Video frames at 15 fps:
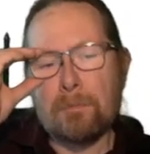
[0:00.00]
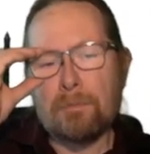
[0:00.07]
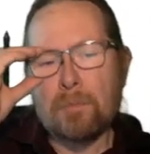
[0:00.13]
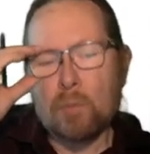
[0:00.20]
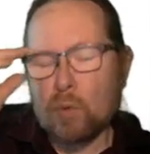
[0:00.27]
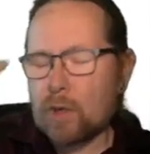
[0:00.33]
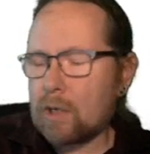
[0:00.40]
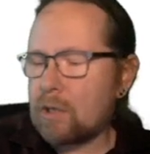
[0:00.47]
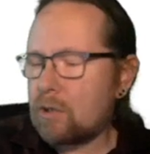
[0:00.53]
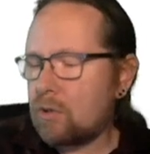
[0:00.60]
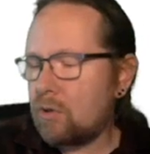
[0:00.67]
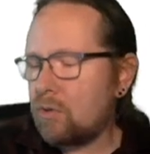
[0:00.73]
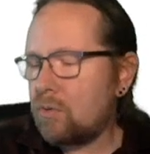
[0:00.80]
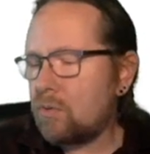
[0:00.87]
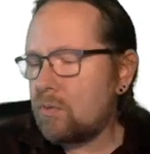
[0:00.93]
We're going to
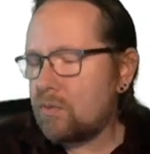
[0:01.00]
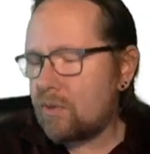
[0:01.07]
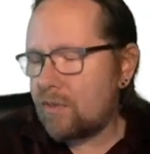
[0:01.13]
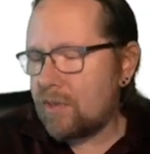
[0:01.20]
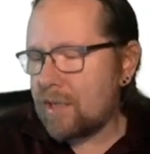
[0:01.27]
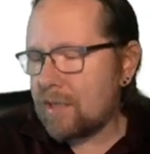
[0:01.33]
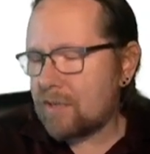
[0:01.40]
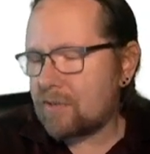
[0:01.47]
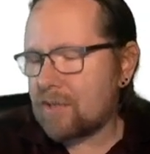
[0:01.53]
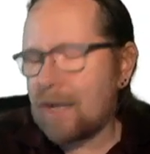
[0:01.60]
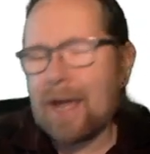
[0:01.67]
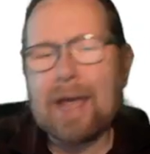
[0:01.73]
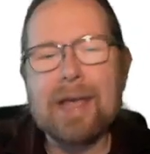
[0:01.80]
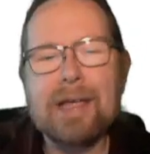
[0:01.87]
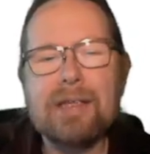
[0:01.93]
use this
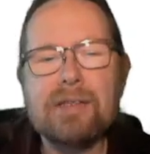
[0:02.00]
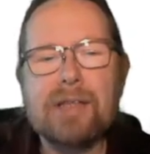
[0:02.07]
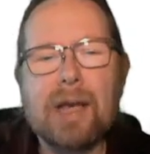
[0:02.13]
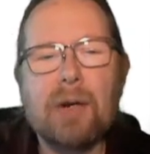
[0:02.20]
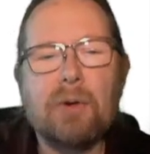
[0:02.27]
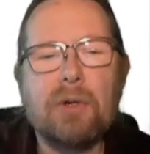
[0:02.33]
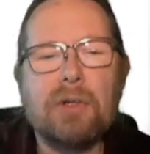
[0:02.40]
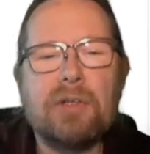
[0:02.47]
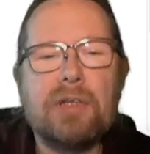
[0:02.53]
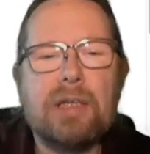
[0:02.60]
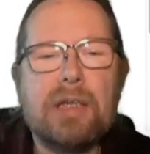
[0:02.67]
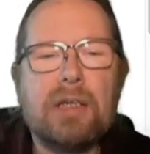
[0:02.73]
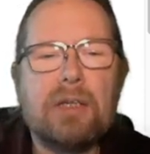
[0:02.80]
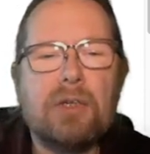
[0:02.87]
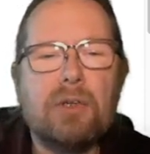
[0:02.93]
as our
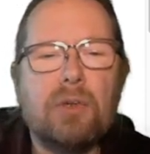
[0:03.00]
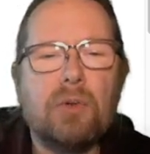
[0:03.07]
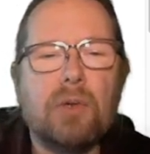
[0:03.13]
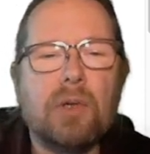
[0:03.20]
dq.